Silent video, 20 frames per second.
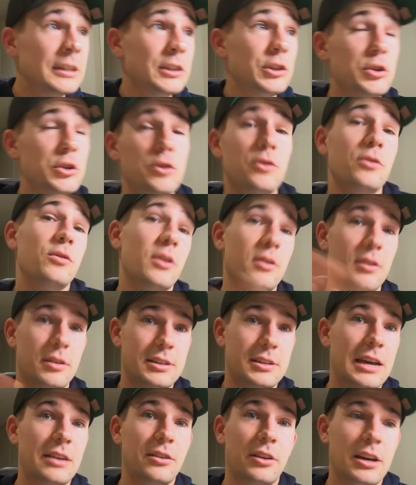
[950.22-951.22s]
Do you
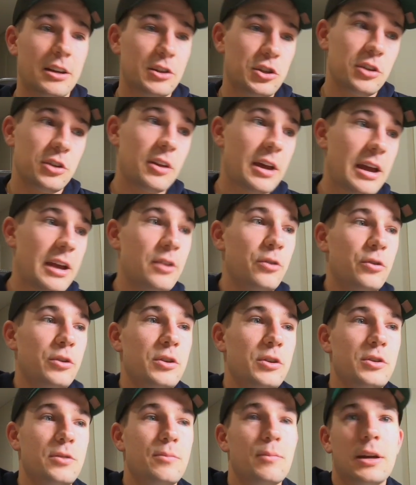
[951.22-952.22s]
daily undulate or do
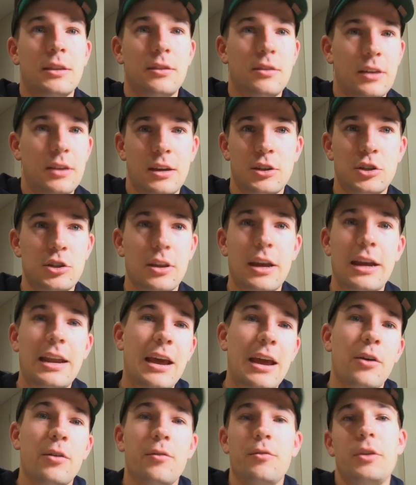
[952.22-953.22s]
you monthly
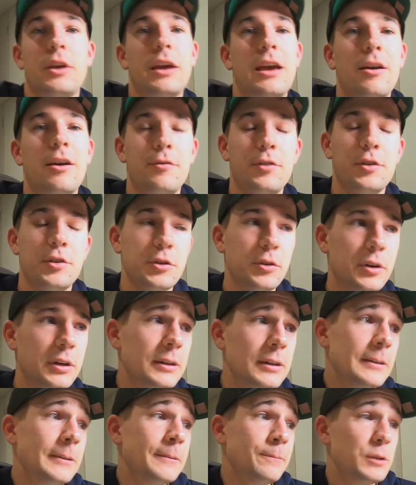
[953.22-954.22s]
undulate, however you do
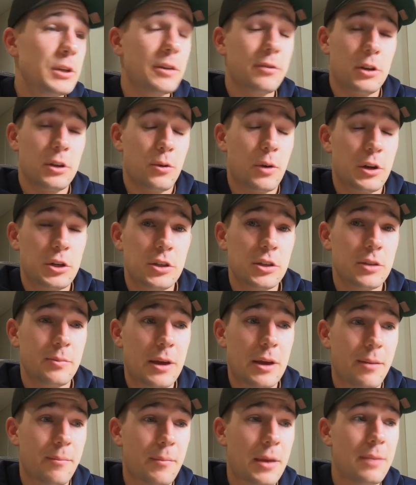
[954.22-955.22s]
it? Do you have any questions
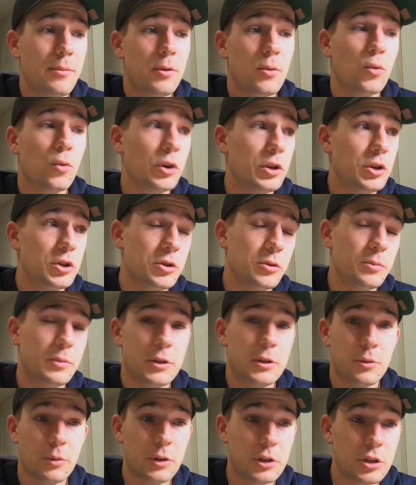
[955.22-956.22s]
about maybe what you should
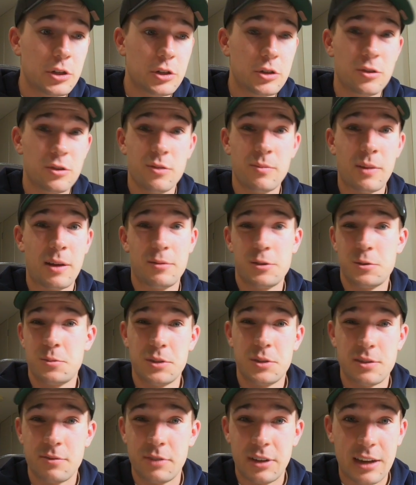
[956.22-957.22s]
be switching to, maybe a
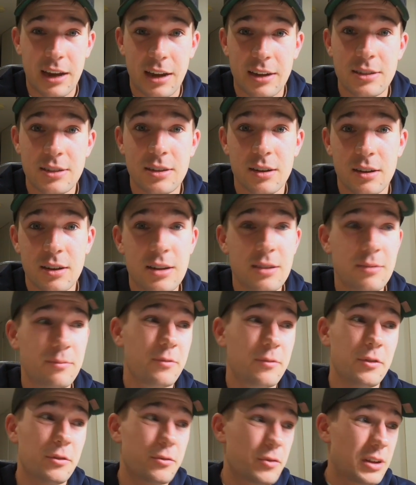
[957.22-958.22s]
specific case study?
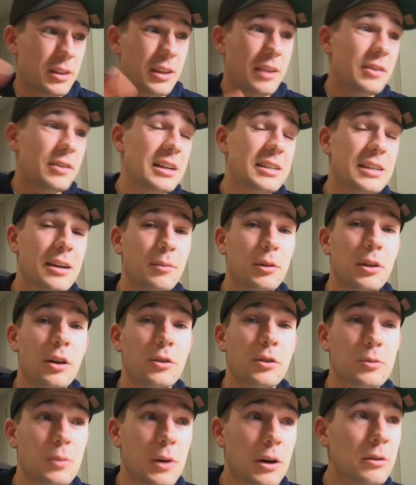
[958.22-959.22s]
Feel free to leave that down
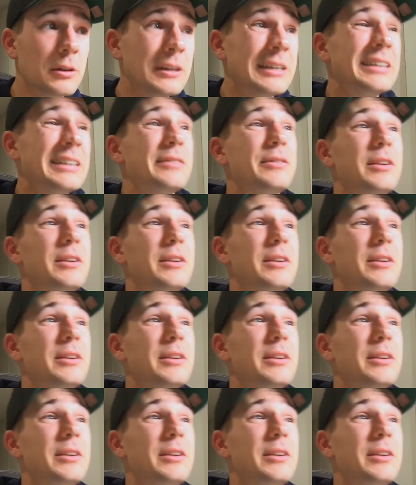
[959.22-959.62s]
below as well.